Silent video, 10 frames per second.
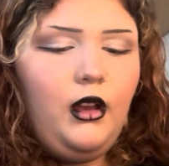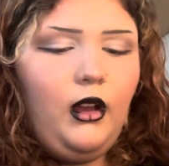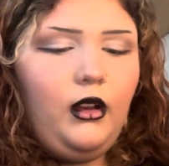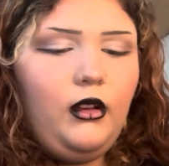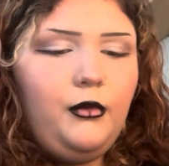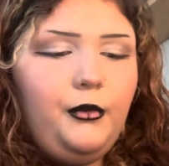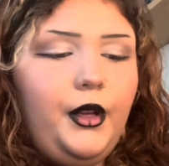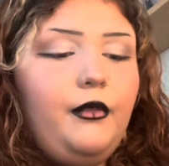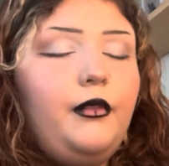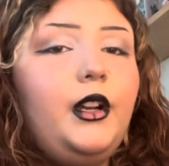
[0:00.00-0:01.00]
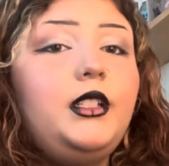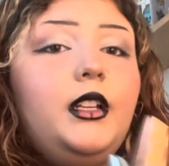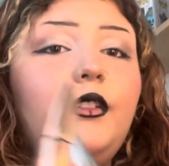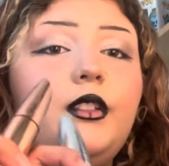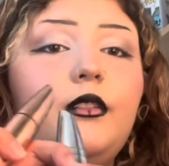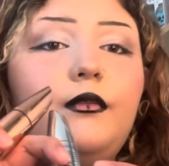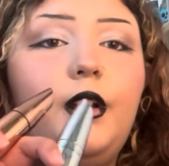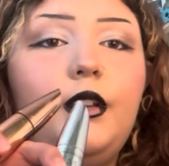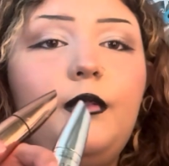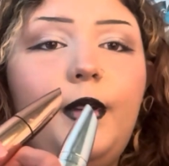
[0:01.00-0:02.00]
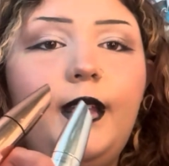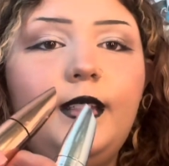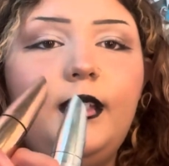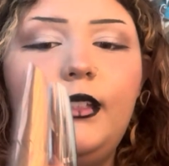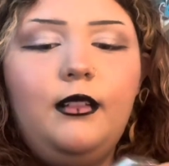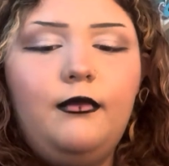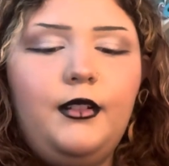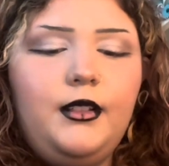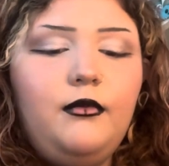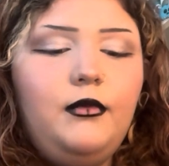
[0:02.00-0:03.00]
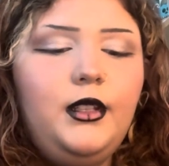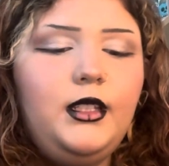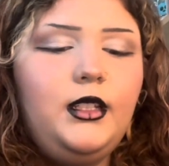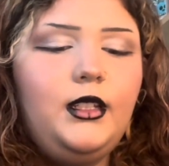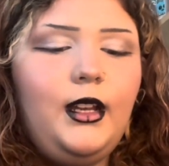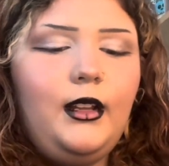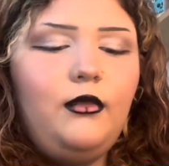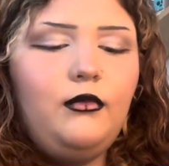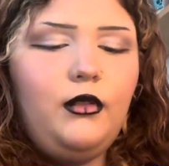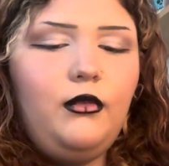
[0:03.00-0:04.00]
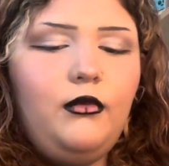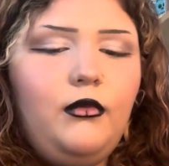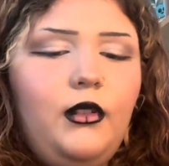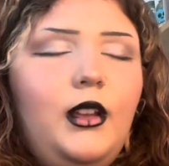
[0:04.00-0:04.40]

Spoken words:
But first I use the volumizing for some reason. I don't know.